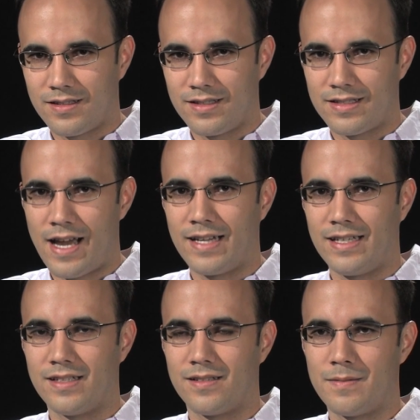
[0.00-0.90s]

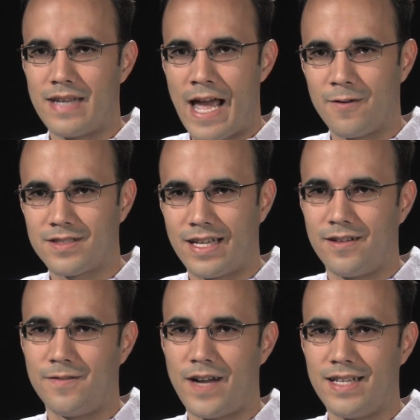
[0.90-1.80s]
designing nanoscale
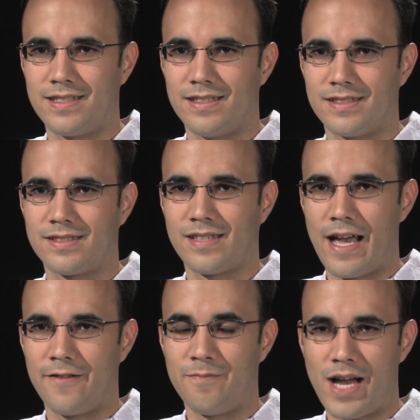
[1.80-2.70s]
devices
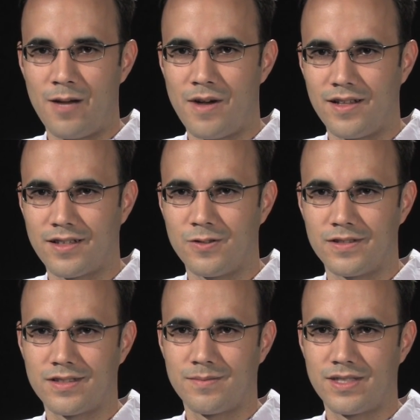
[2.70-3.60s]
out of
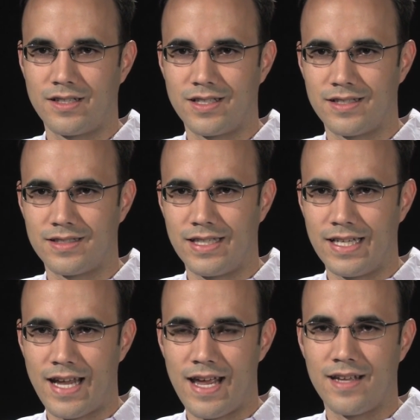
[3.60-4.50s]
biomolecules such as D
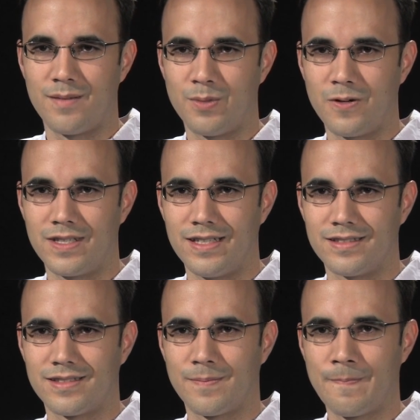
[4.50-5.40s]
N A and proteins.